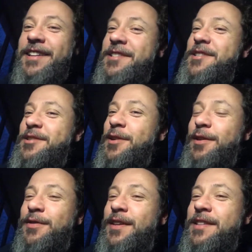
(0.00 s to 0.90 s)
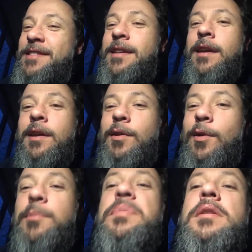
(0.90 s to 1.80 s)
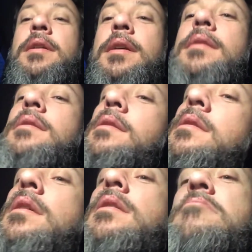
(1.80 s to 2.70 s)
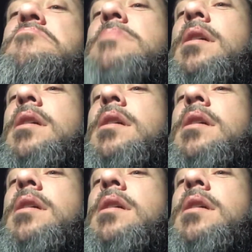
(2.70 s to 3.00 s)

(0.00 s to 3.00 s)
This is Scott Finns, your bearded... See, I